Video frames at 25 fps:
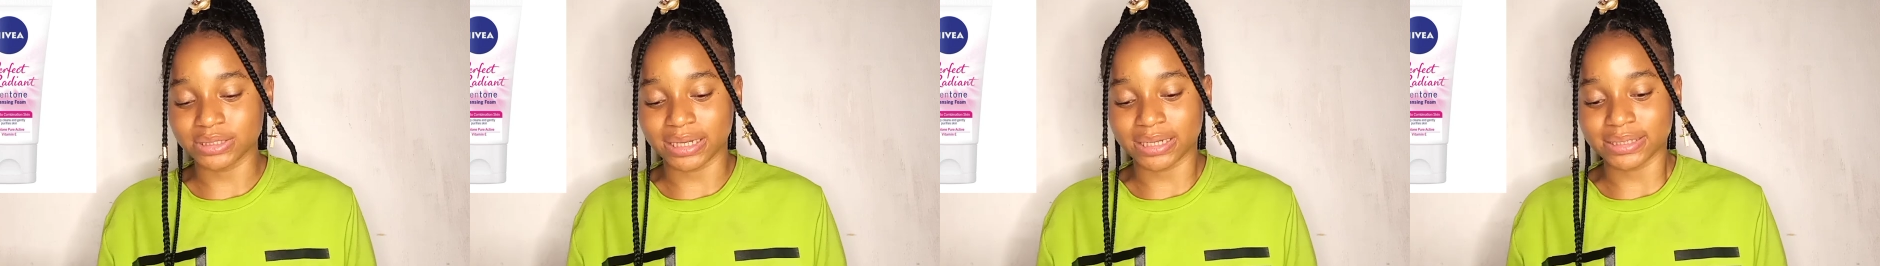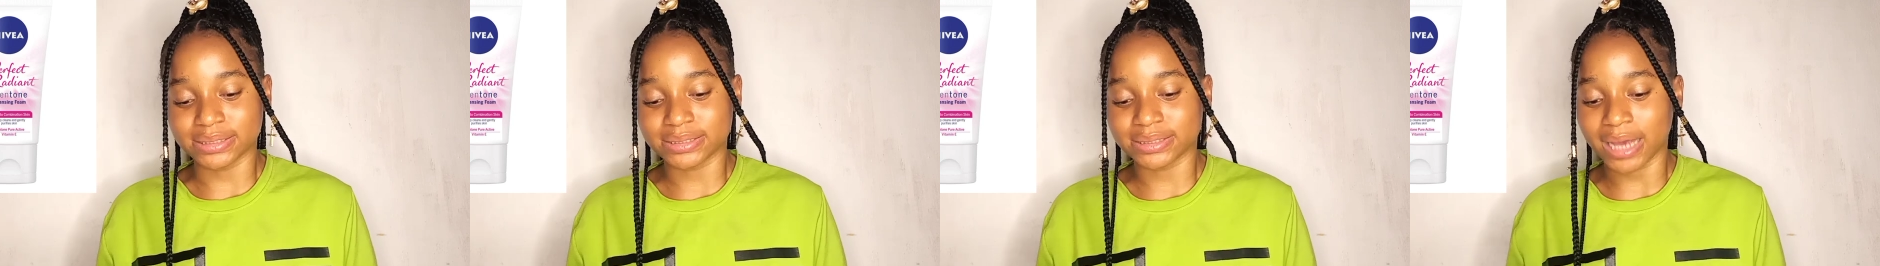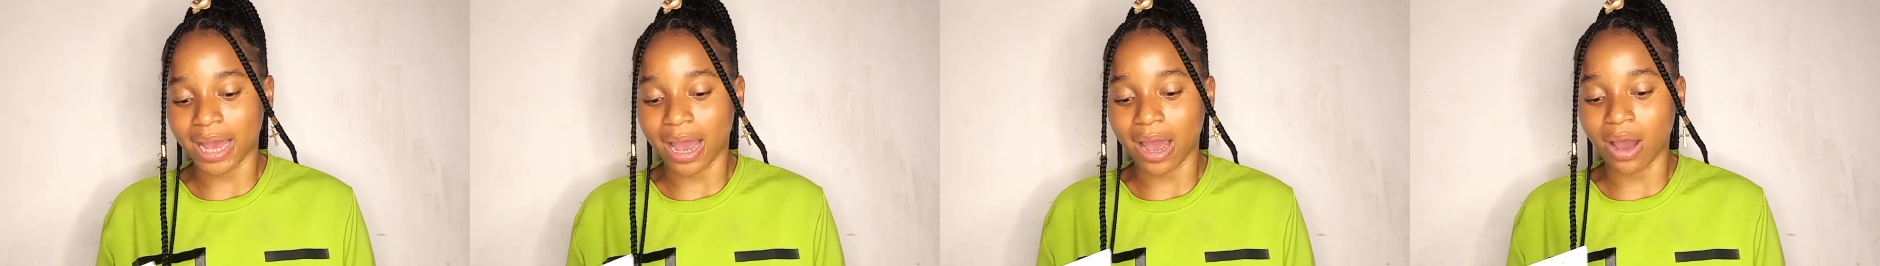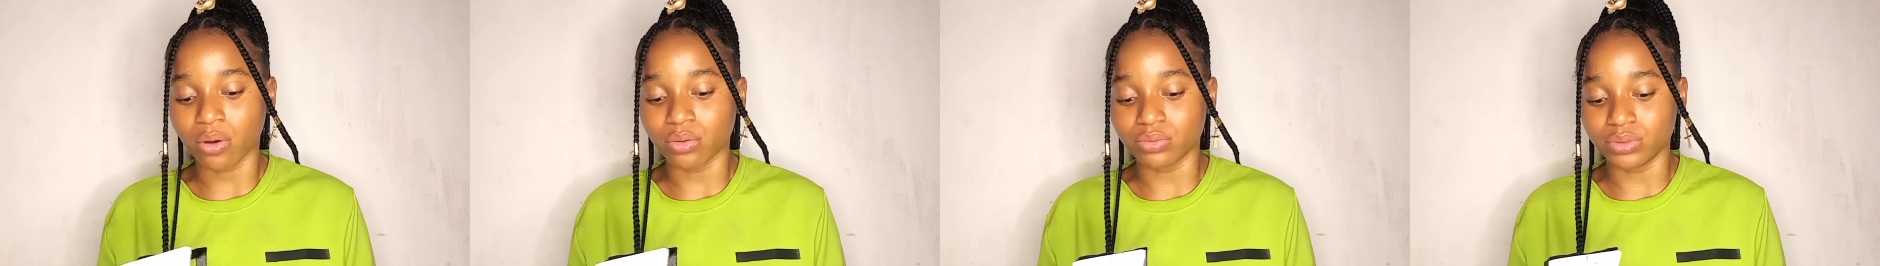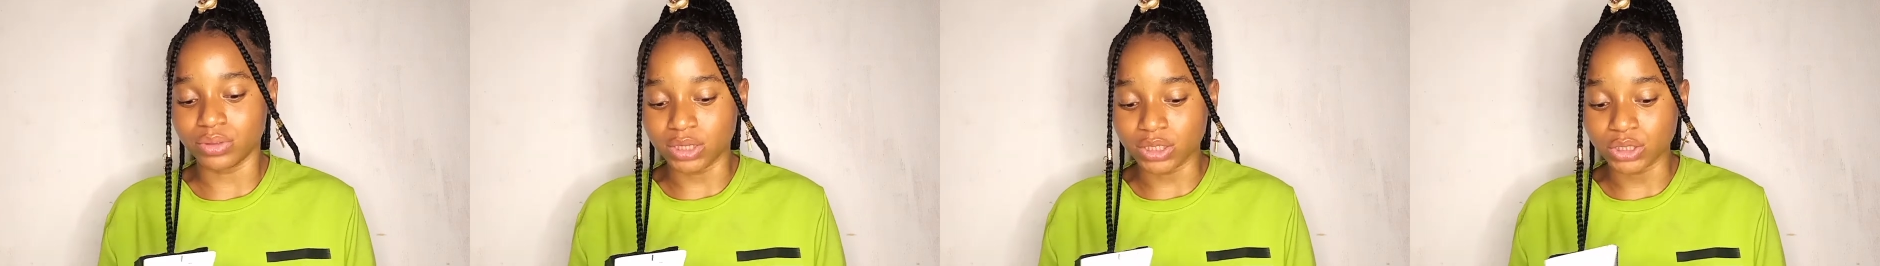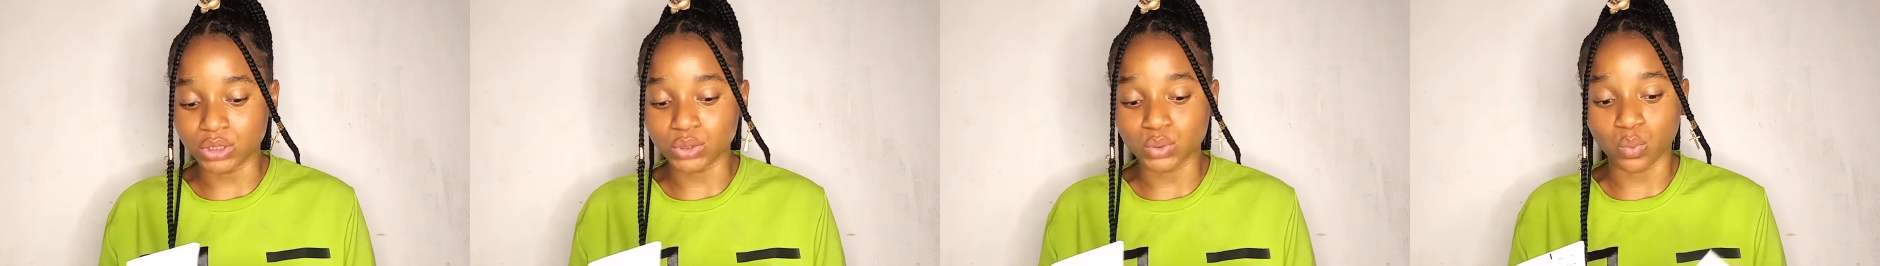as how
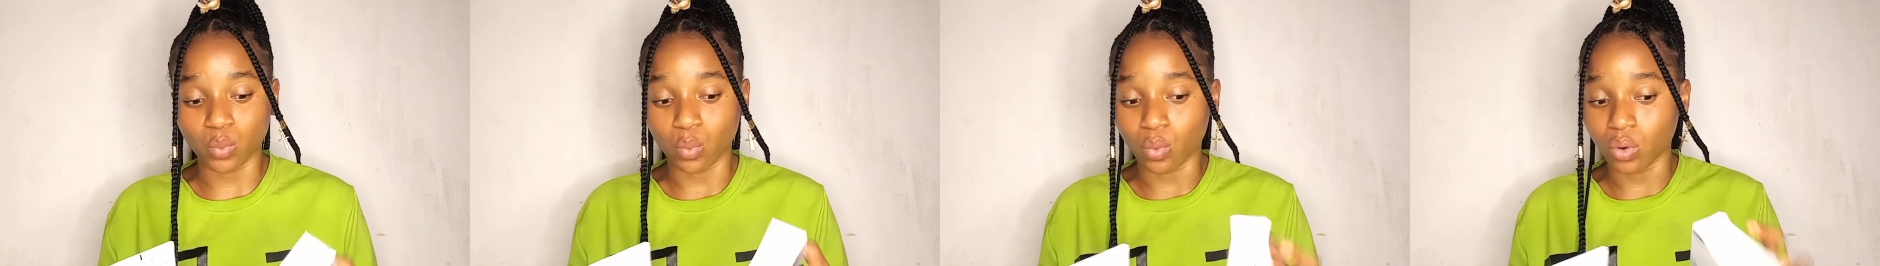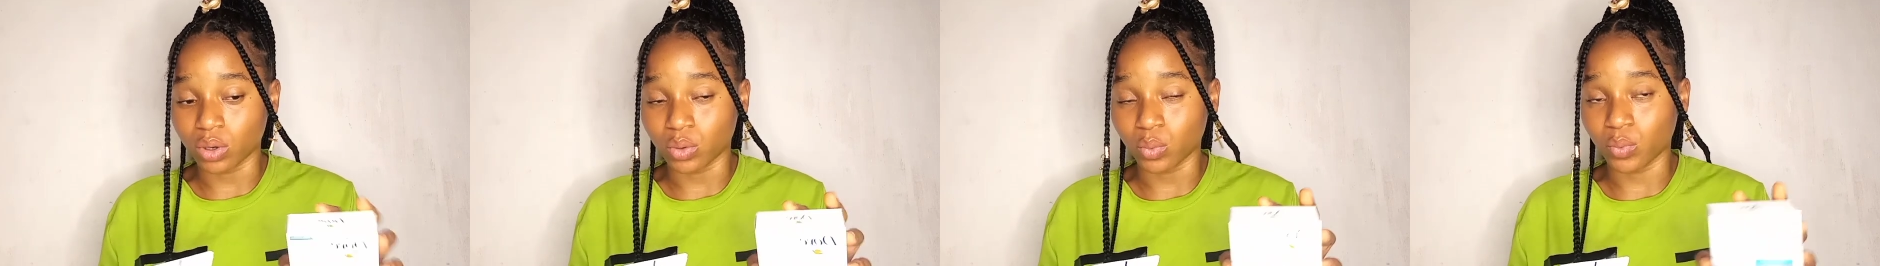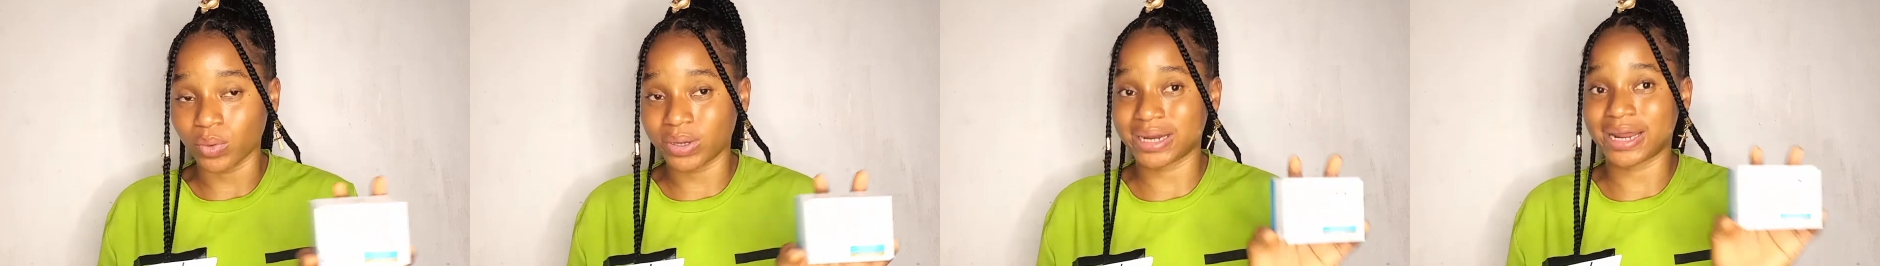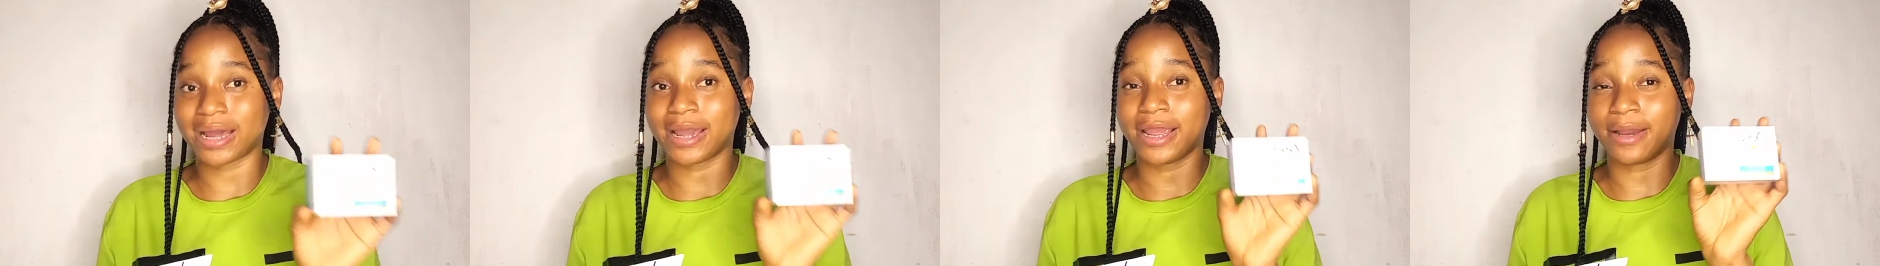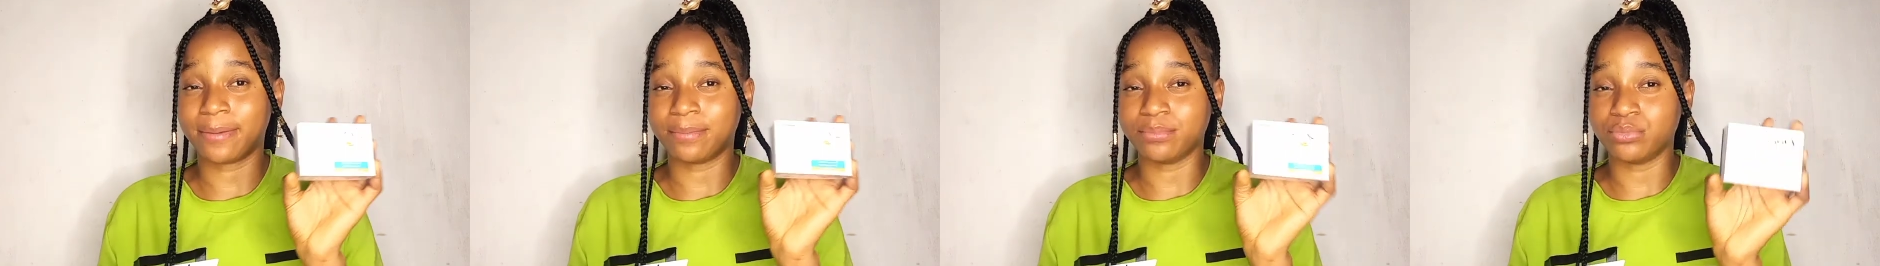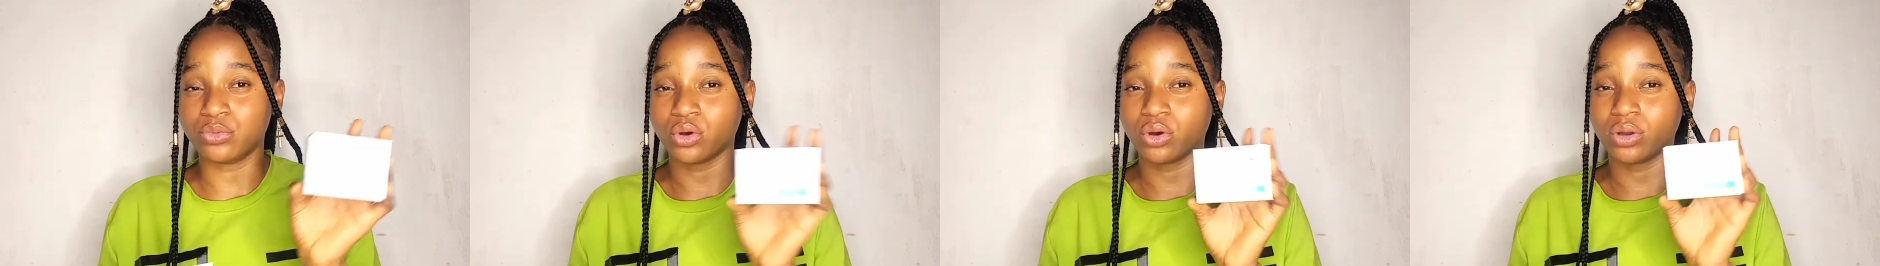this one, when I
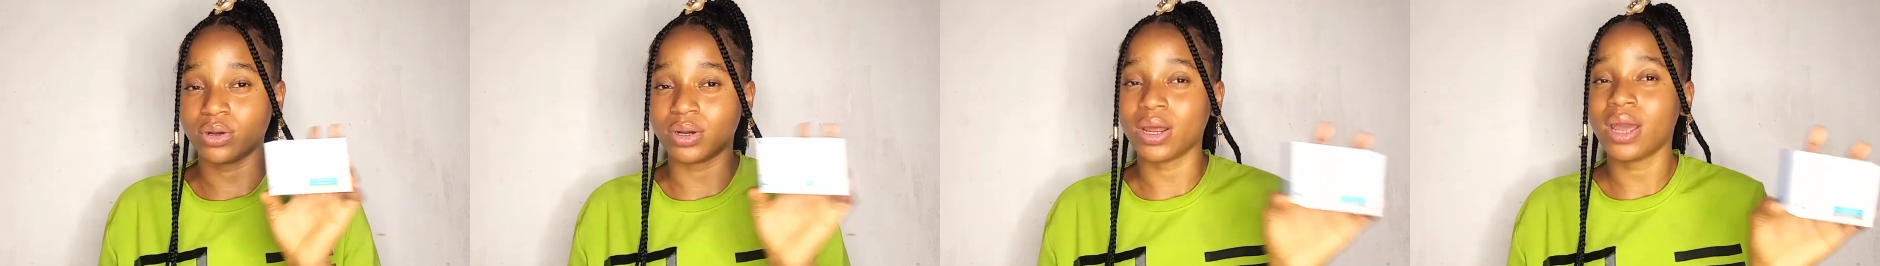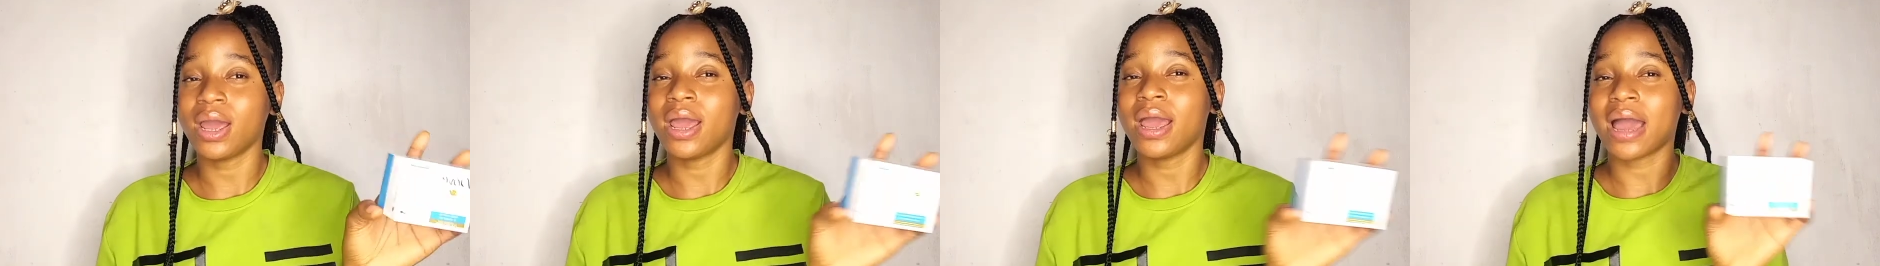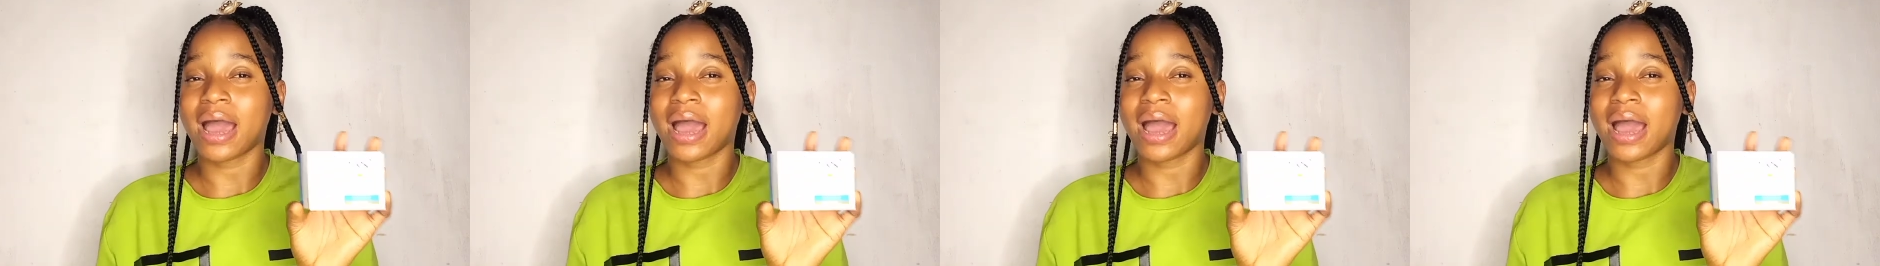am done